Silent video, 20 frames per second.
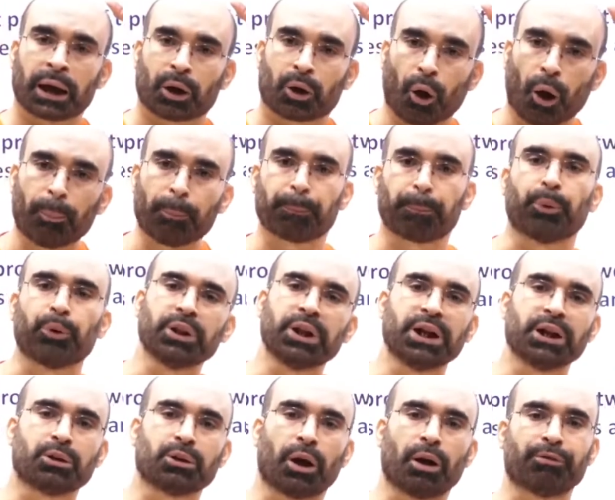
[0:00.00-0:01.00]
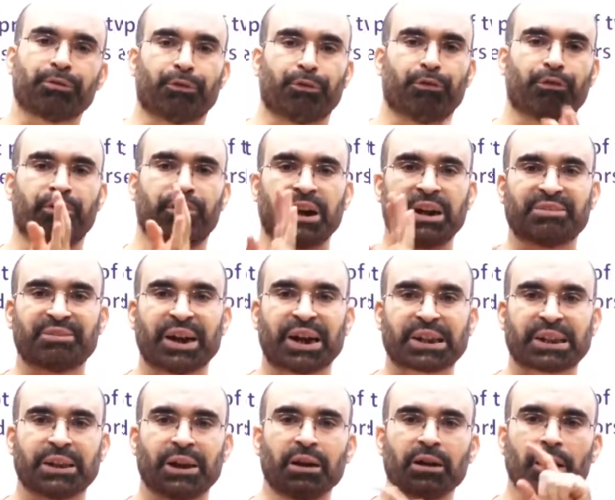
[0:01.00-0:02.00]
Component of one
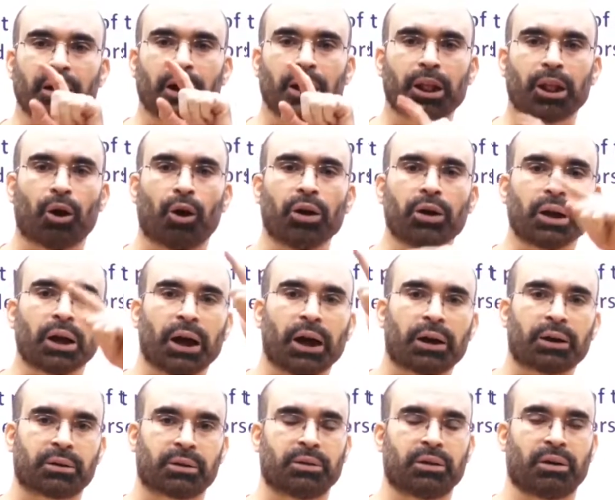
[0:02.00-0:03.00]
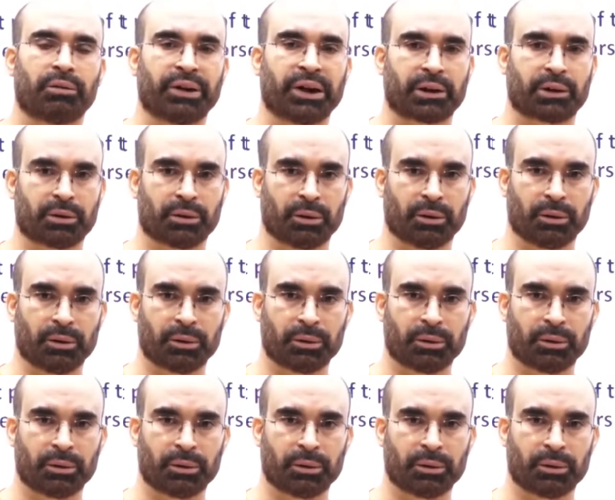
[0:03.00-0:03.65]
vector along another vector.